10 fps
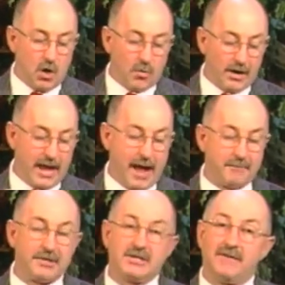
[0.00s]
what
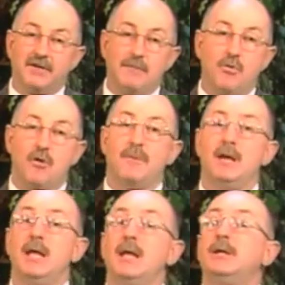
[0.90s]
happens if a
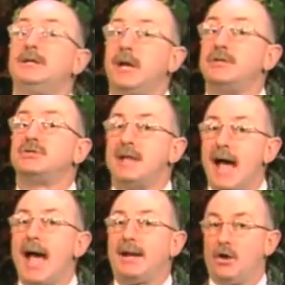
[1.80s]
Mormon does
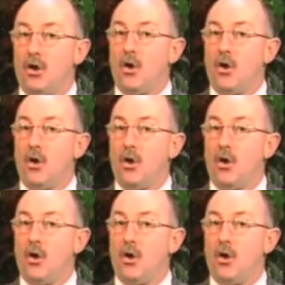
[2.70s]
not